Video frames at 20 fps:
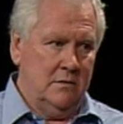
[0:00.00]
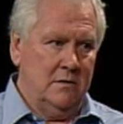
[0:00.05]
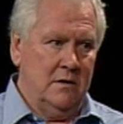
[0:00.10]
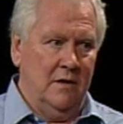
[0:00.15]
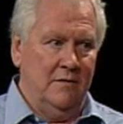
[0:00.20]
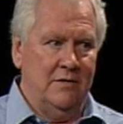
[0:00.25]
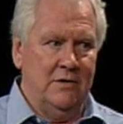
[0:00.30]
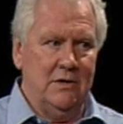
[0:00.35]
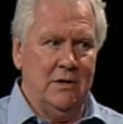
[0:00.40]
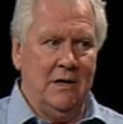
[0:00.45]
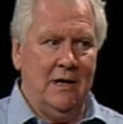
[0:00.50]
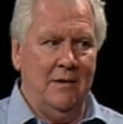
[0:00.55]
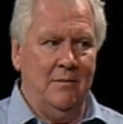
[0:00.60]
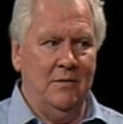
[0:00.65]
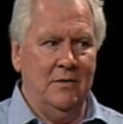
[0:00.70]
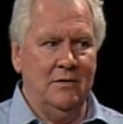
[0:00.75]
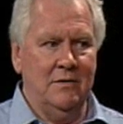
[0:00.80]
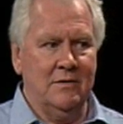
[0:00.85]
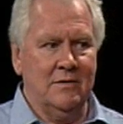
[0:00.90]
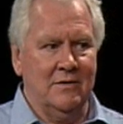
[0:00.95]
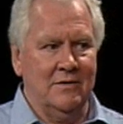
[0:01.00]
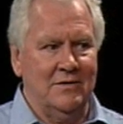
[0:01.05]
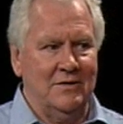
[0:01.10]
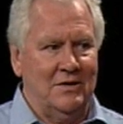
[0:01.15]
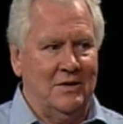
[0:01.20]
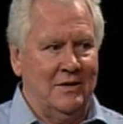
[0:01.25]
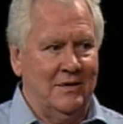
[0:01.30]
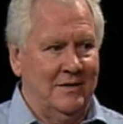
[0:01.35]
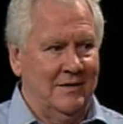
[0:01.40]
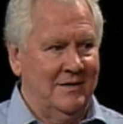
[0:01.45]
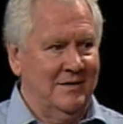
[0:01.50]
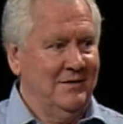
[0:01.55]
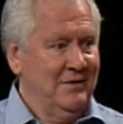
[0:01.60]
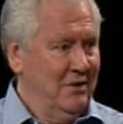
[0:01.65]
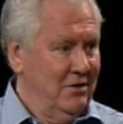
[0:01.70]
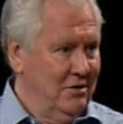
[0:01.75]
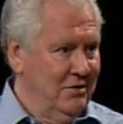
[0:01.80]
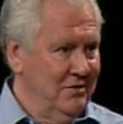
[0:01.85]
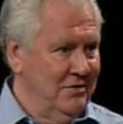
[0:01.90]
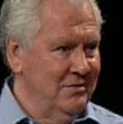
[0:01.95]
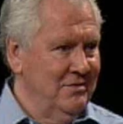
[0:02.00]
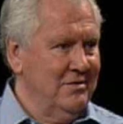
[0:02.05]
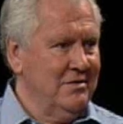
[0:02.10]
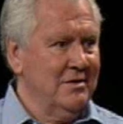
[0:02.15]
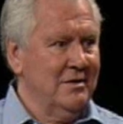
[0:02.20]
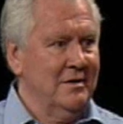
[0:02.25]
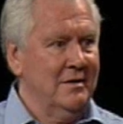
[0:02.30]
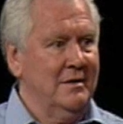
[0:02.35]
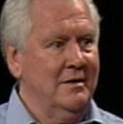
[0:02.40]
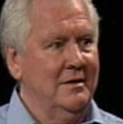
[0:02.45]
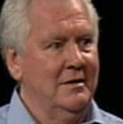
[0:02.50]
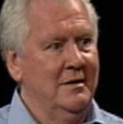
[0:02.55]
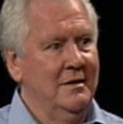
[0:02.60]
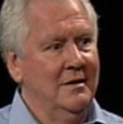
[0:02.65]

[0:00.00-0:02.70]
television cameras and news and